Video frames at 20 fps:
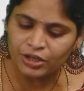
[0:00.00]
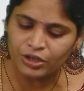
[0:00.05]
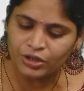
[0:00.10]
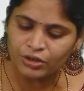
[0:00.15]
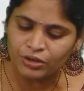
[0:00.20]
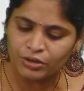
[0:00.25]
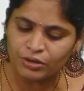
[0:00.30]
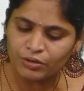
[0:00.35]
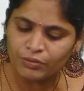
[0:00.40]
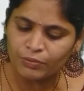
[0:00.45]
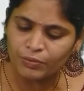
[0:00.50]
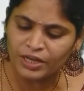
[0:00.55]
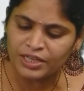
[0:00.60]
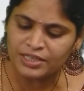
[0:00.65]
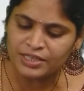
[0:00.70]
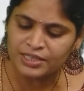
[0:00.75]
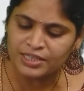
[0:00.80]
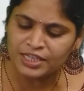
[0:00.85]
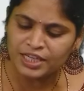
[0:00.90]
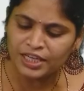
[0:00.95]
one
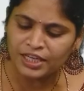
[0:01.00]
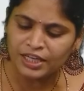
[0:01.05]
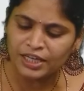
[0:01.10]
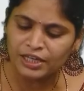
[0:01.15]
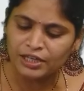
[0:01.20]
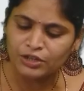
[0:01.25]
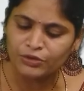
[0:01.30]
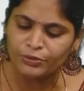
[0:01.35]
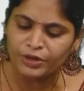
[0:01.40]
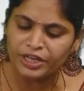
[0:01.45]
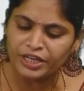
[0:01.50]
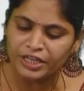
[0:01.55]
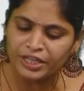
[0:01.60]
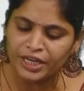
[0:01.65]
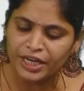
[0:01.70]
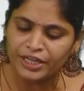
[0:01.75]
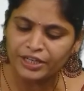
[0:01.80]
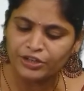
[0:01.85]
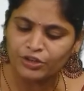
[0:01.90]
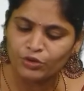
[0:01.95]
single
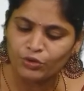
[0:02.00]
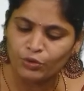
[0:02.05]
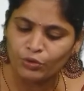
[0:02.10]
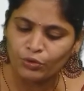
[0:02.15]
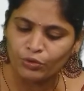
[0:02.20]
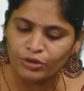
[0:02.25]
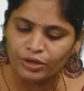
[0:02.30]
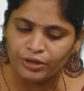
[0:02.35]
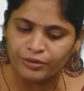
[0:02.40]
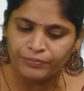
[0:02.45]
28 node.